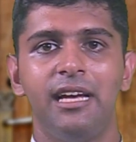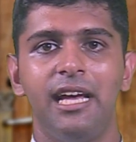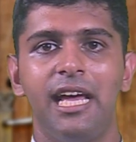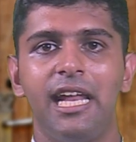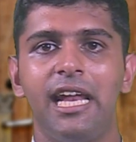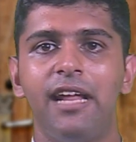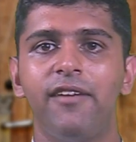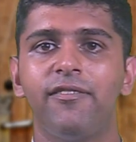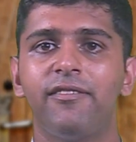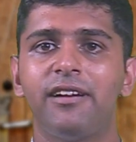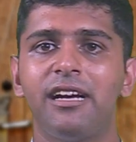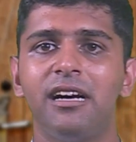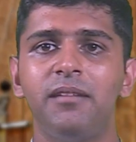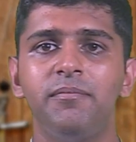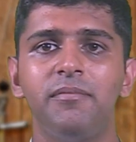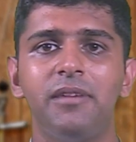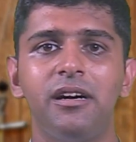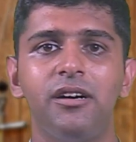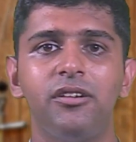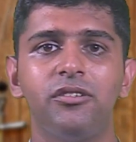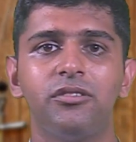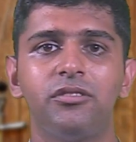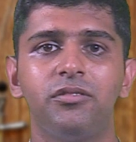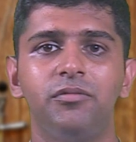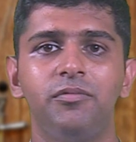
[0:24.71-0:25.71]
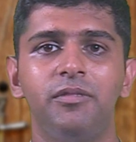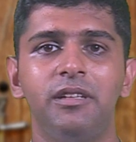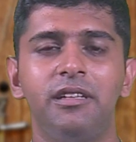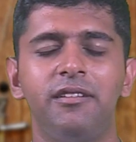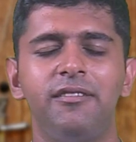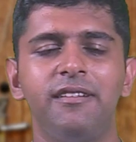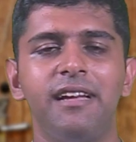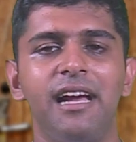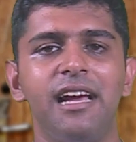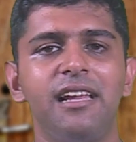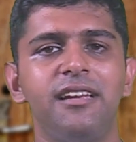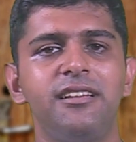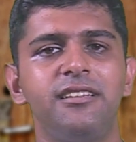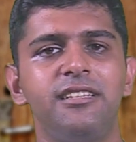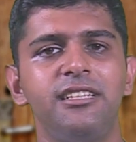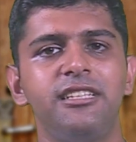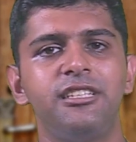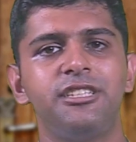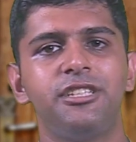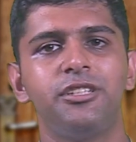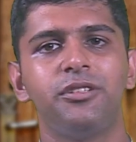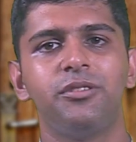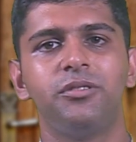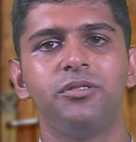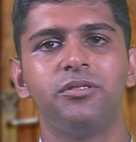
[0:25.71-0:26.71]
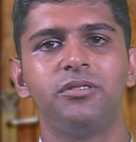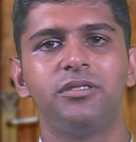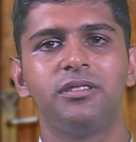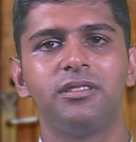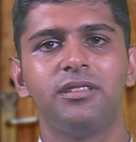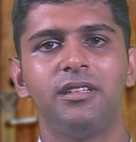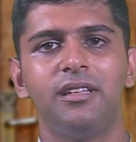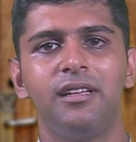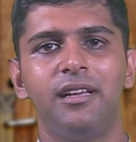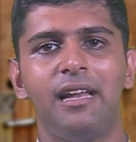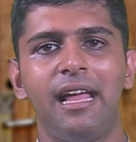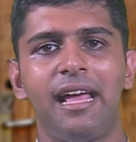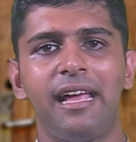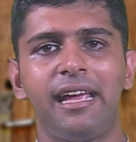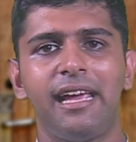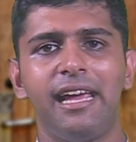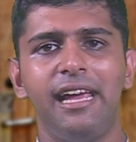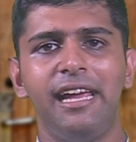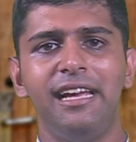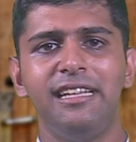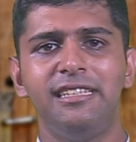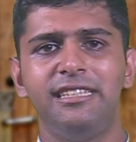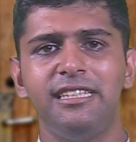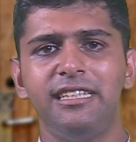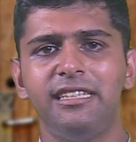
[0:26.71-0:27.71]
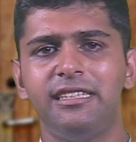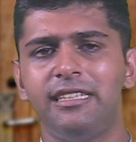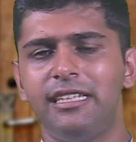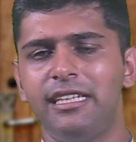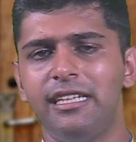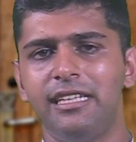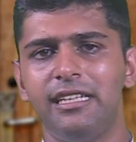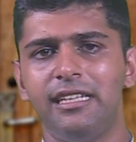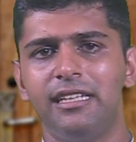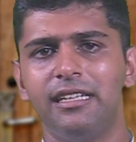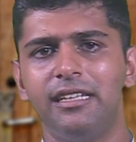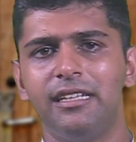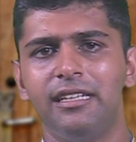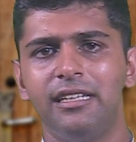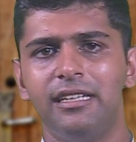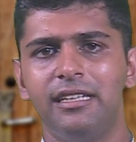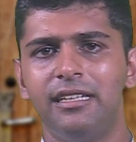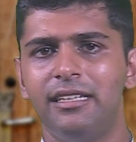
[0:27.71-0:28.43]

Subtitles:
and have come out with reality shows like AGT,